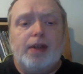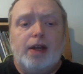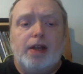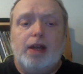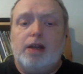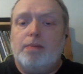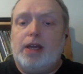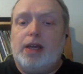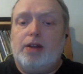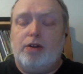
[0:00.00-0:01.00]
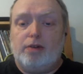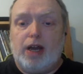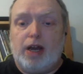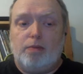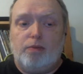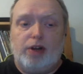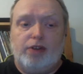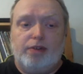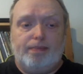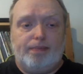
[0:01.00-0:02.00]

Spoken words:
That could be your Adam West